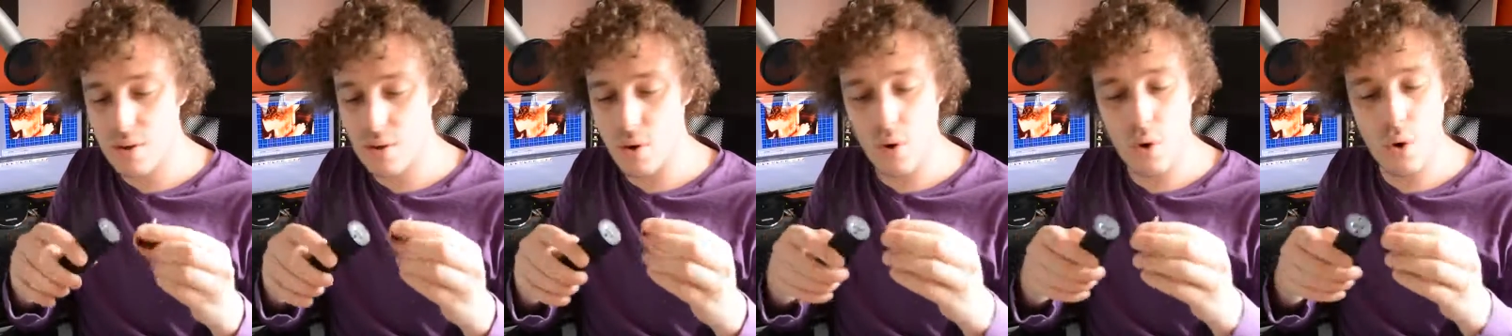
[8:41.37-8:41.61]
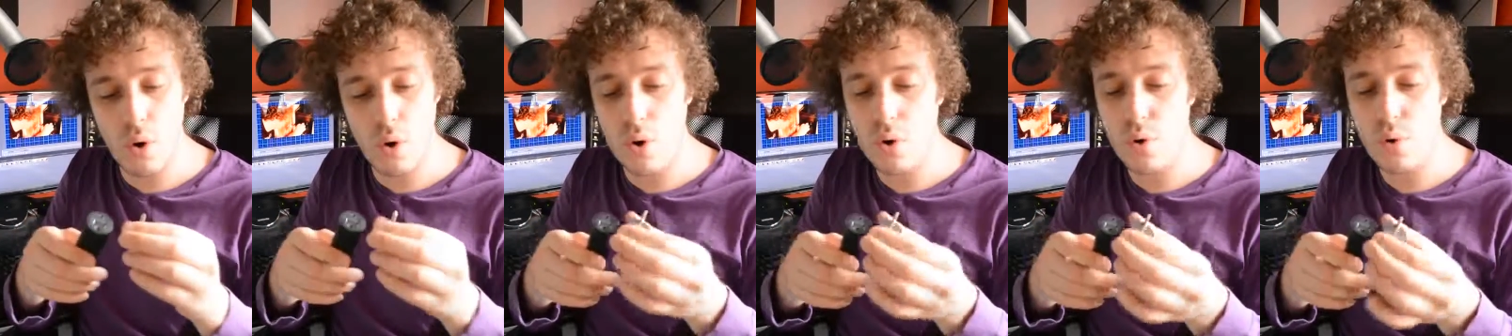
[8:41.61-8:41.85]

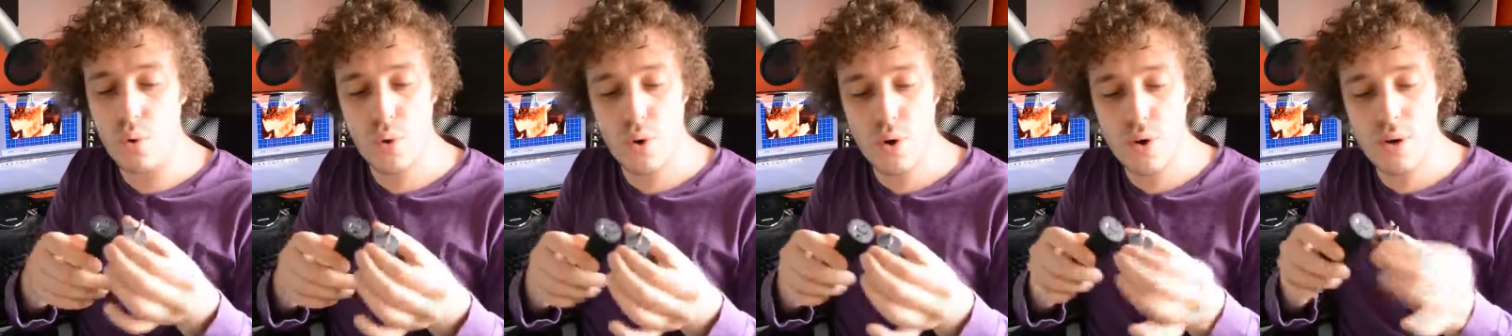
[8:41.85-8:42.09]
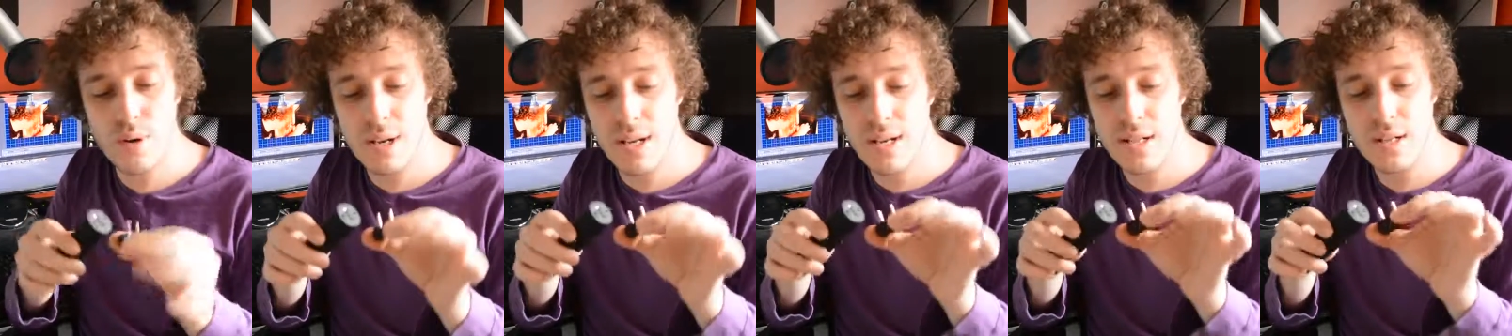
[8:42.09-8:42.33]
or
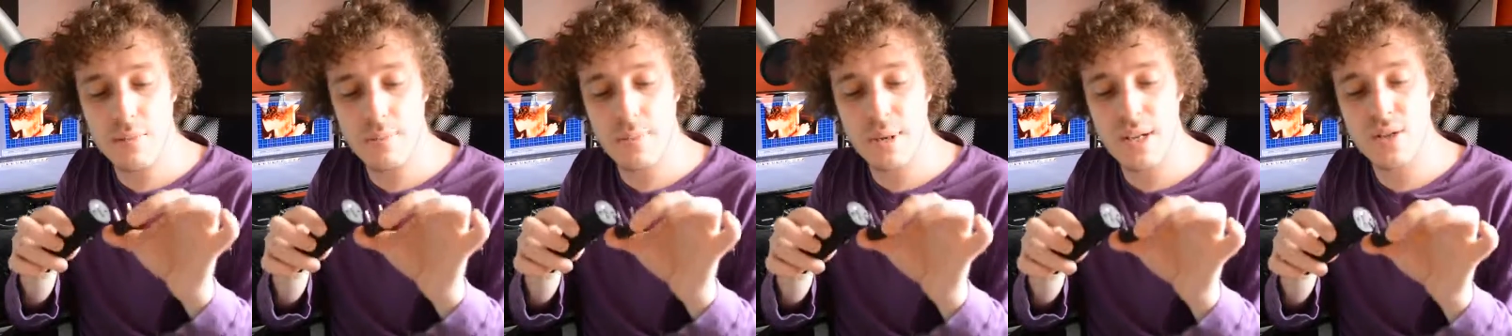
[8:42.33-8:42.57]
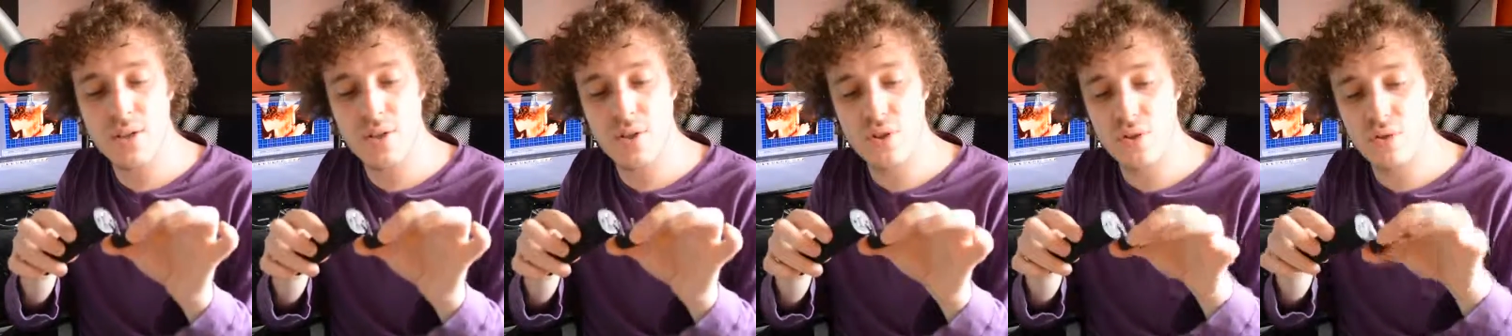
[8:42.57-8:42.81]
on a little
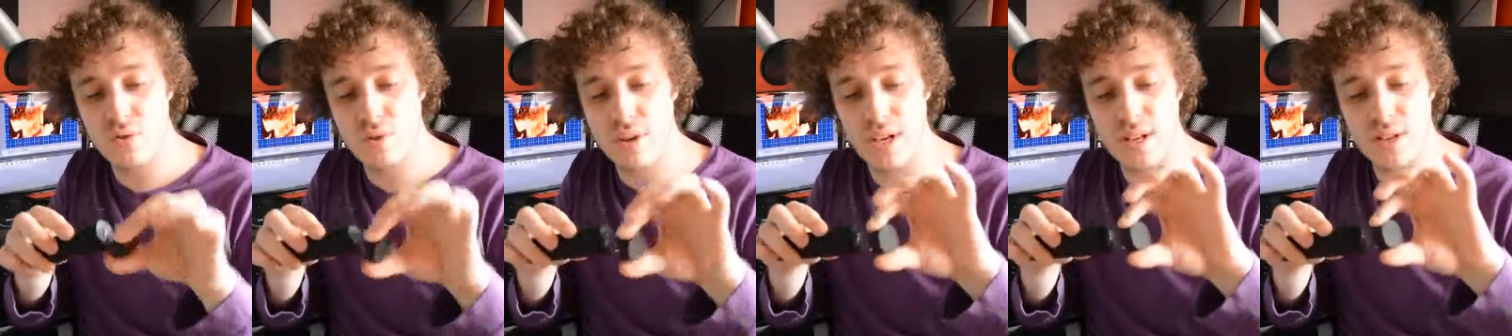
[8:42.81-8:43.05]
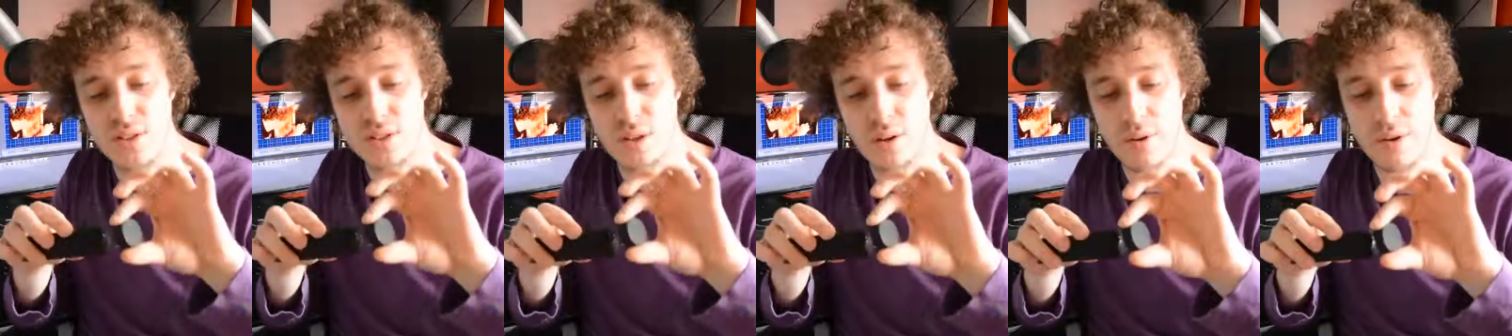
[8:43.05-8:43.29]
piece of
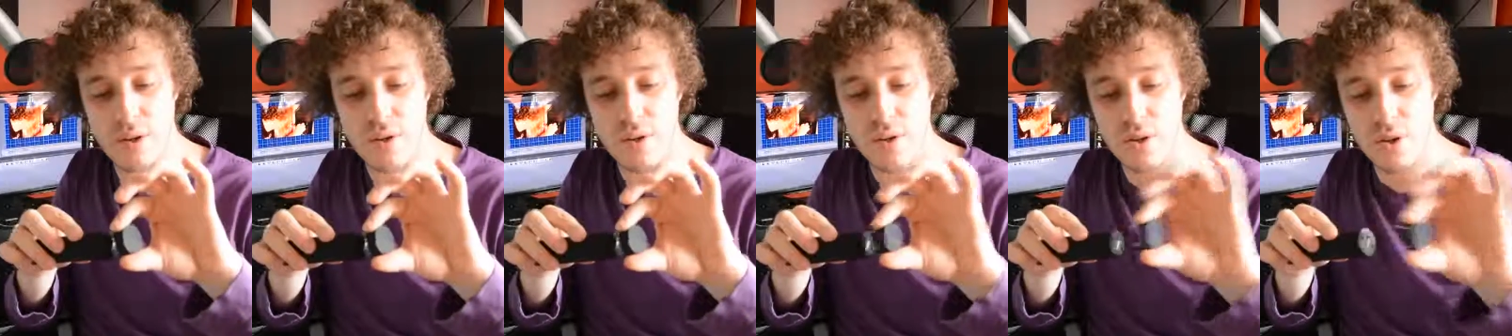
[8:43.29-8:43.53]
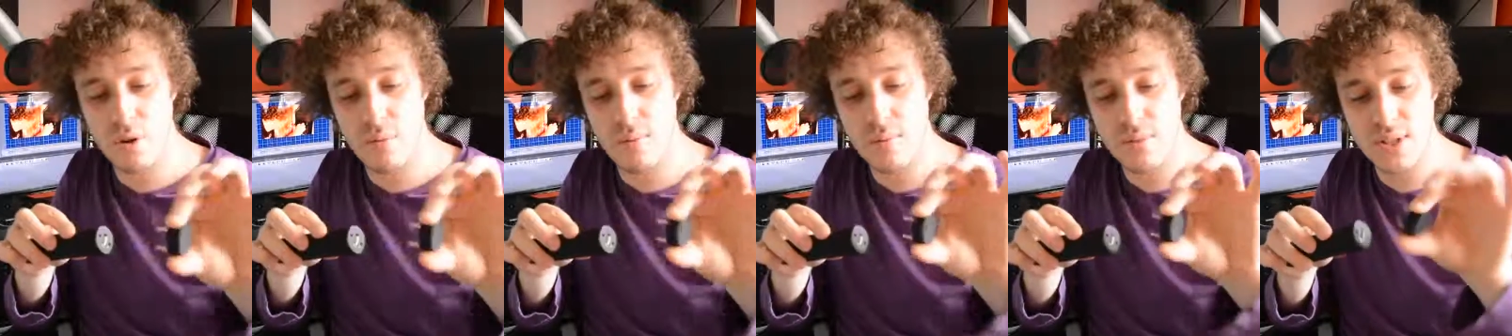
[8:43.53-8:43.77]
string so it
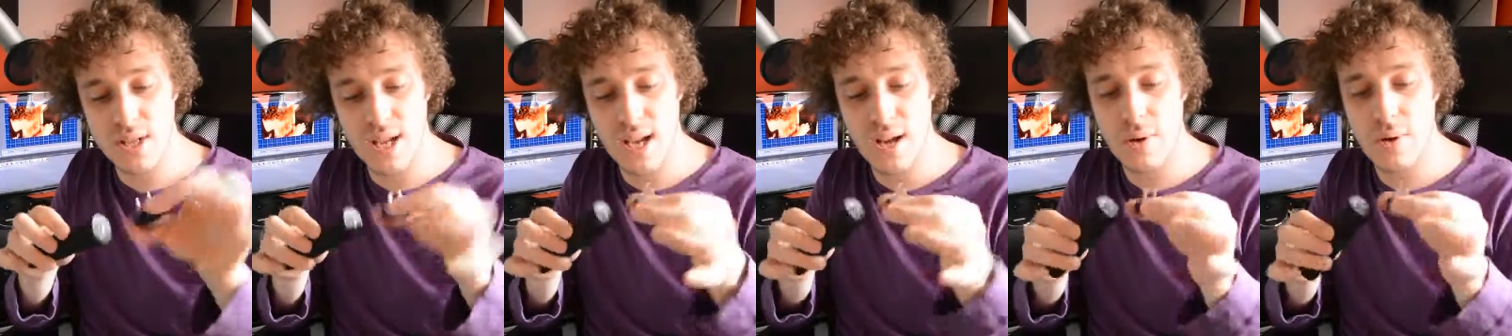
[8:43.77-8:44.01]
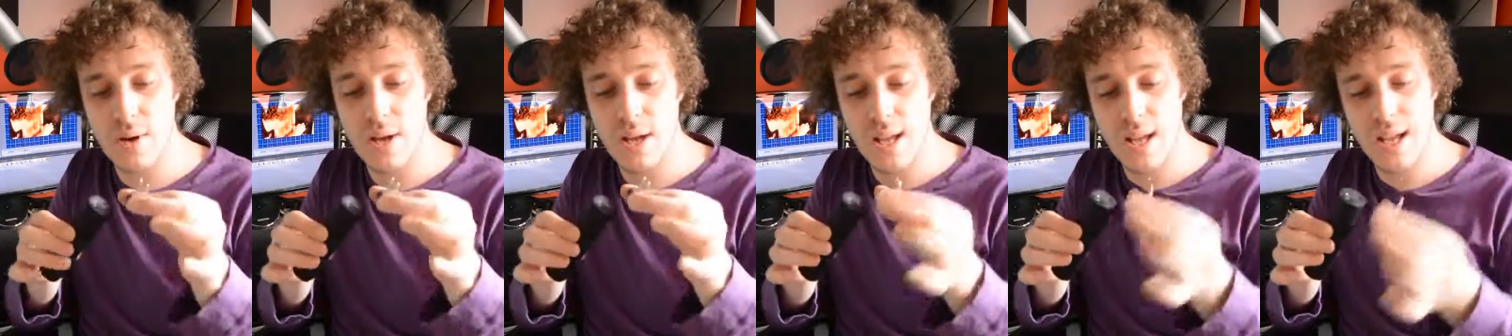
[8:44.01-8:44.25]
just comes
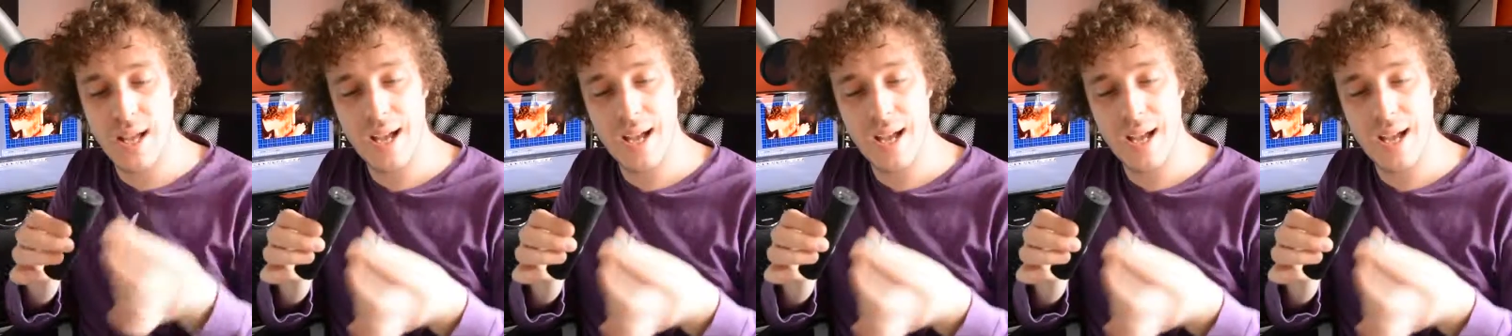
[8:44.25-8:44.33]
out